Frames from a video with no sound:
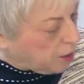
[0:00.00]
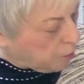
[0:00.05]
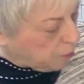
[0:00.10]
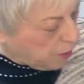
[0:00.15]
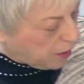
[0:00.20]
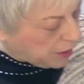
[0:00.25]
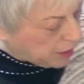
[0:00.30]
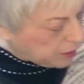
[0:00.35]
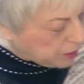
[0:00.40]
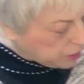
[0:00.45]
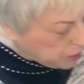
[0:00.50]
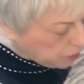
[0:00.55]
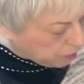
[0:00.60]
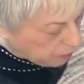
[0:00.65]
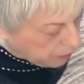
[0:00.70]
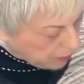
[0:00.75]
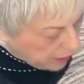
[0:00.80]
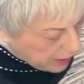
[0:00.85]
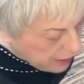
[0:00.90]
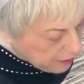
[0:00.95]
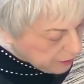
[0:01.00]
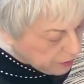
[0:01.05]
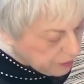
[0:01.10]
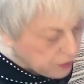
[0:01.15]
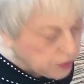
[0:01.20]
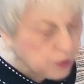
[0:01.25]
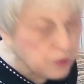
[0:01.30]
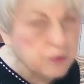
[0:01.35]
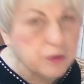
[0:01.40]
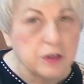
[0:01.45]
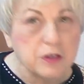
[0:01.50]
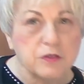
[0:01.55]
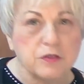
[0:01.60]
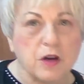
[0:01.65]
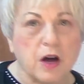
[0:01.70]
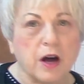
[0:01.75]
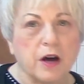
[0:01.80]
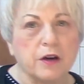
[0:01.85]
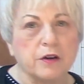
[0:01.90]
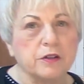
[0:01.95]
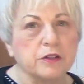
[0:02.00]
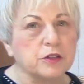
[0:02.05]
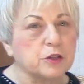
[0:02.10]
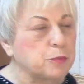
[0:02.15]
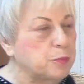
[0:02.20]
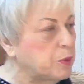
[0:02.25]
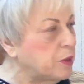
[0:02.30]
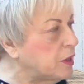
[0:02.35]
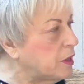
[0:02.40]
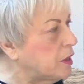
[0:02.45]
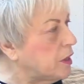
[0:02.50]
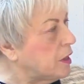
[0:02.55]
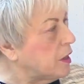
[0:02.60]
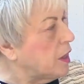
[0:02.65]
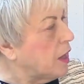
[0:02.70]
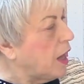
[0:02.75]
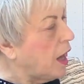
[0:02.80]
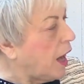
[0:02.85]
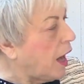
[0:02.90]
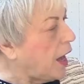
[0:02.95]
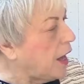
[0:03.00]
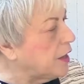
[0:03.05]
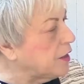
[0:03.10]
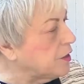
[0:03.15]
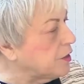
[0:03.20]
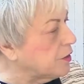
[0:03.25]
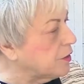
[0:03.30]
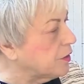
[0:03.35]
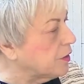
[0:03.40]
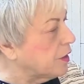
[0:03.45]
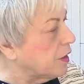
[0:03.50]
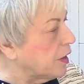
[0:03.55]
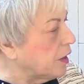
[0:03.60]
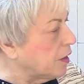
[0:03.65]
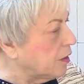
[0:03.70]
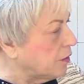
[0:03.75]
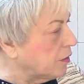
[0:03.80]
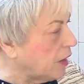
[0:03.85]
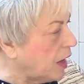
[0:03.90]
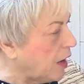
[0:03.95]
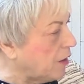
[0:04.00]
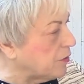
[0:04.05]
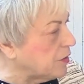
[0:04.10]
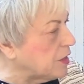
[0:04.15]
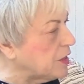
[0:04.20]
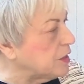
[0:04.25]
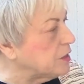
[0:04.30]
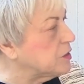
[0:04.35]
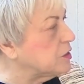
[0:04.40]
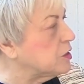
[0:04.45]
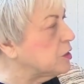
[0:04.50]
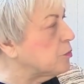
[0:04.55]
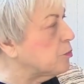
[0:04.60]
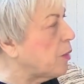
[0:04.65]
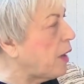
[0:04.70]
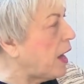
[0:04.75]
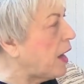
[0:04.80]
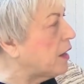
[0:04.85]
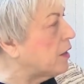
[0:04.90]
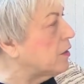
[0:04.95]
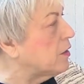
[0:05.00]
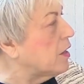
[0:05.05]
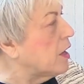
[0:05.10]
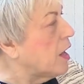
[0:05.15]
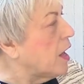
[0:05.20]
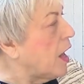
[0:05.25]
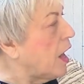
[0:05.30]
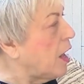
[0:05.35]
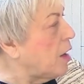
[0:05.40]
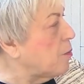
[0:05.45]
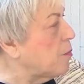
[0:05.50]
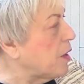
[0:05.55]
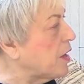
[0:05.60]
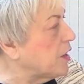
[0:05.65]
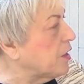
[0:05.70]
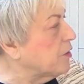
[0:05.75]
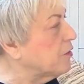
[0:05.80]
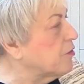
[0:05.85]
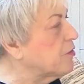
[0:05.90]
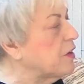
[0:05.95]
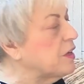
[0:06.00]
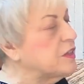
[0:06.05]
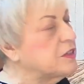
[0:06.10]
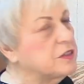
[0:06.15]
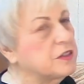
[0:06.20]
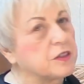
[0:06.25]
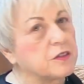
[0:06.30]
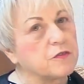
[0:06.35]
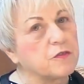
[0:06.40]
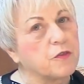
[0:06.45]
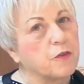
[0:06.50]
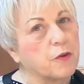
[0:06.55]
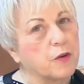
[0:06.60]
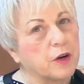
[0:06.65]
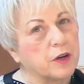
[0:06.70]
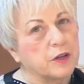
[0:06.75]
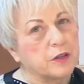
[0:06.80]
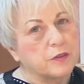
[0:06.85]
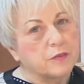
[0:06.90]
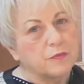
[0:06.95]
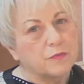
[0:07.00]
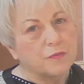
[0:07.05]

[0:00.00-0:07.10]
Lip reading: Make it your length that you desire it to be, and have an instant pattern, and make your facing for it.